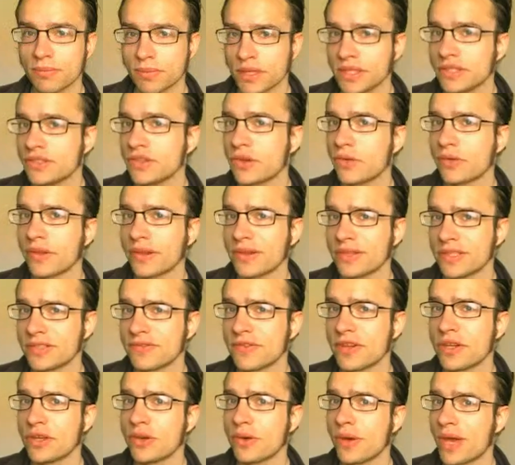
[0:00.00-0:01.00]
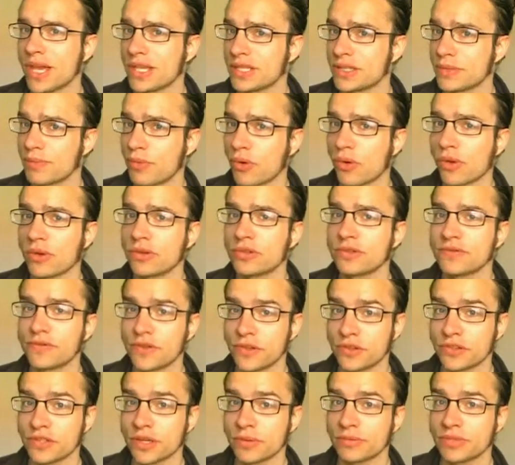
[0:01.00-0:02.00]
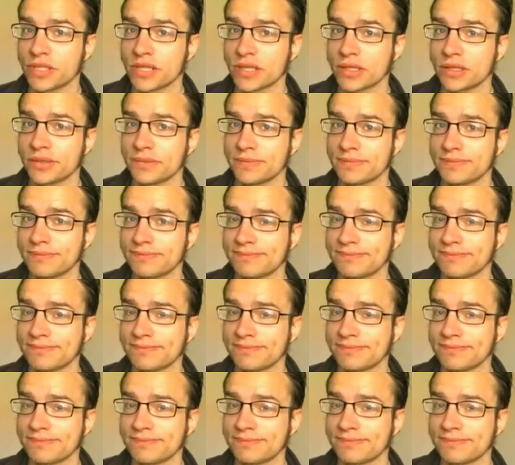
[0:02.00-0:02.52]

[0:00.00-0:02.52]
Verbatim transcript: Please note that this video has spoilers for the subject.